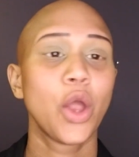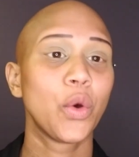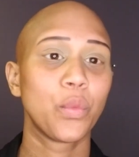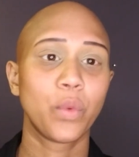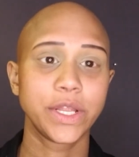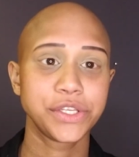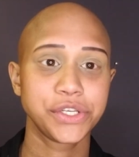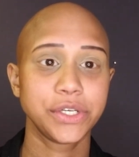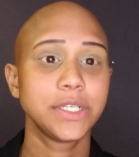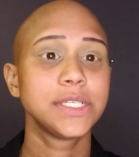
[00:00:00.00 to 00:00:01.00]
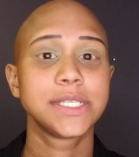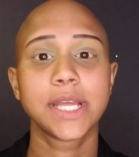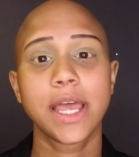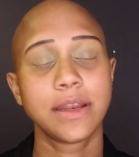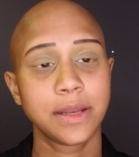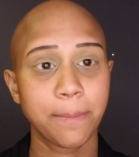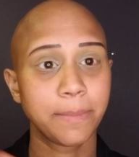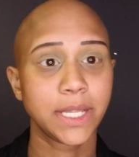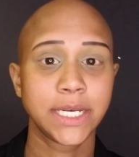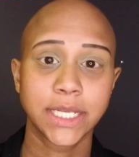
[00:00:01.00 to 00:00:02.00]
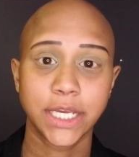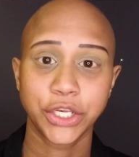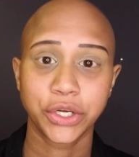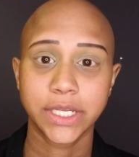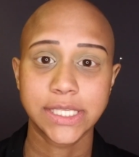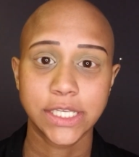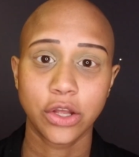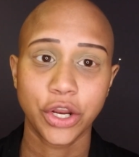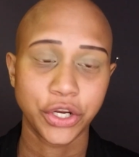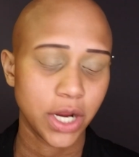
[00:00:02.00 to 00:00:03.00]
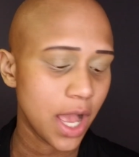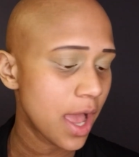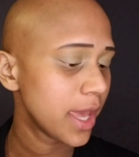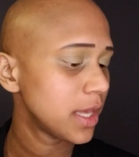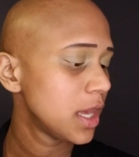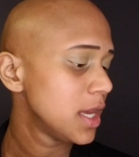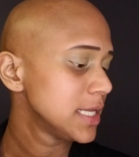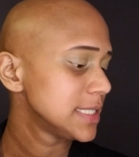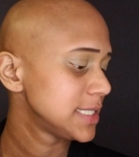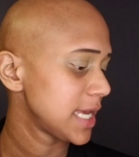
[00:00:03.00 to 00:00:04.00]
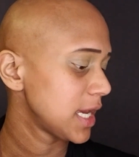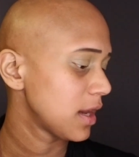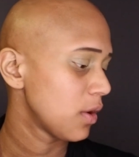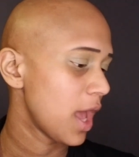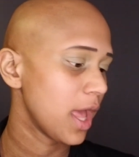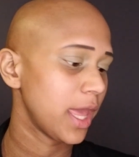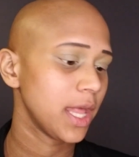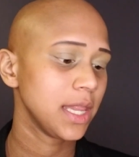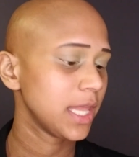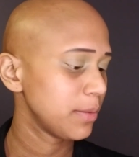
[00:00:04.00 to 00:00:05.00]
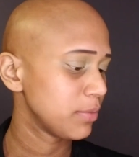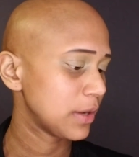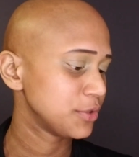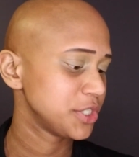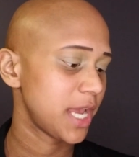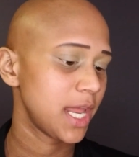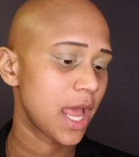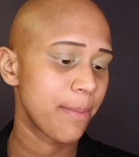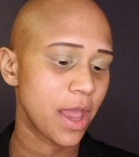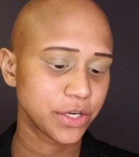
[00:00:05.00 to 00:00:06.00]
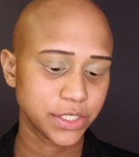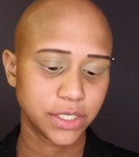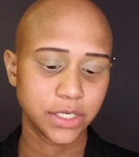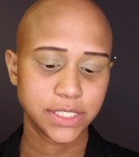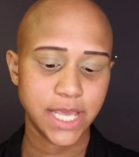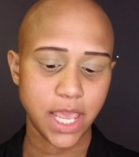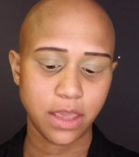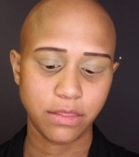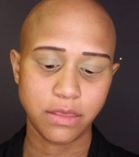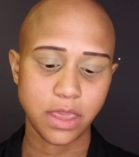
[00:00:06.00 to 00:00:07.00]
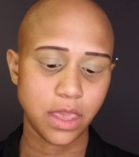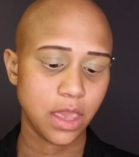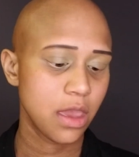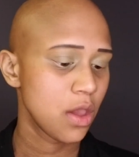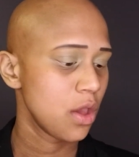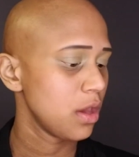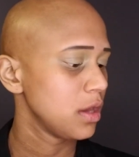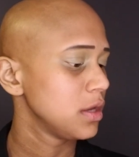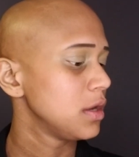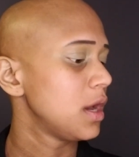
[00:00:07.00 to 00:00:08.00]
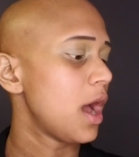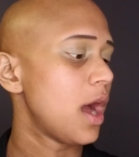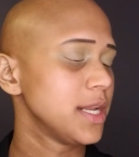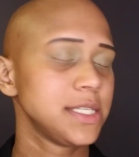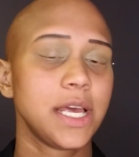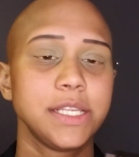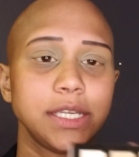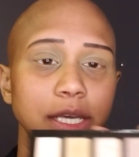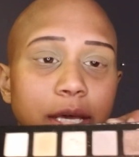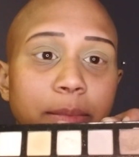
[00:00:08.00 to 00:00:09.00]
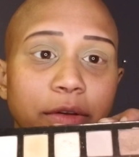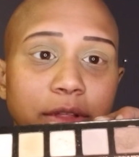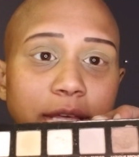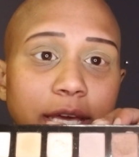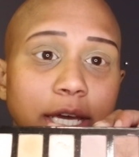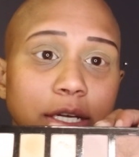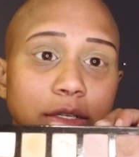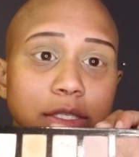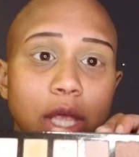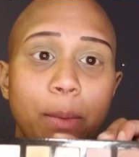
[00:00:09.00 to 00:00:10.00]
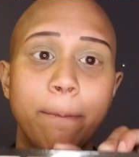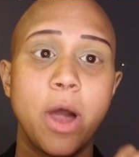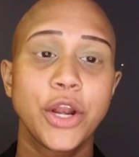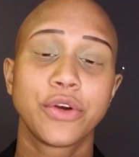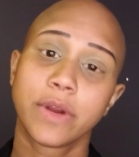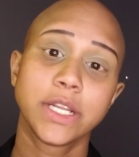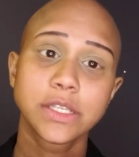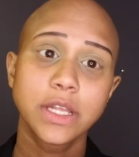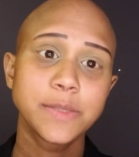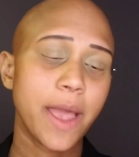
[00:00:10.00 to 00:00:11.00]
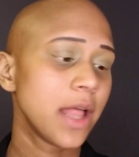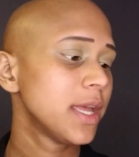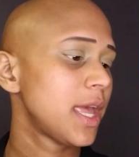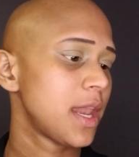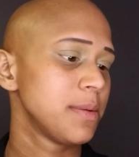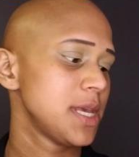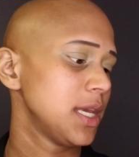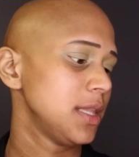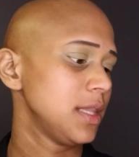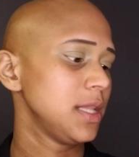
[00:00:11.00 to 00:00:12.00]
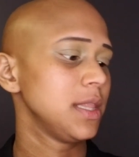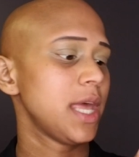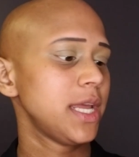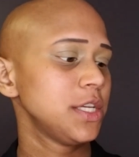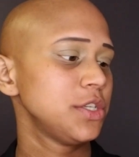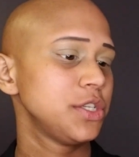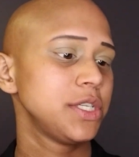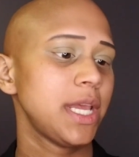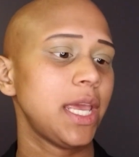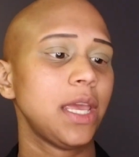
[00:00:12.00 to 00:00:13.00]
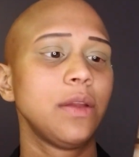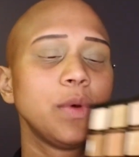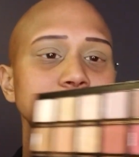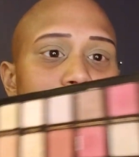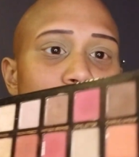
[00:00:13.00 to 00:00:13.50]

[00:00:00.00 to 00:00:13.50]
Once you're done blending in your concealer on your eye, take a light brown shade. I'm actually going to take the Anastasia Beverly Hills Modern Renaissance palette, and I'm taking the lightest shade, which is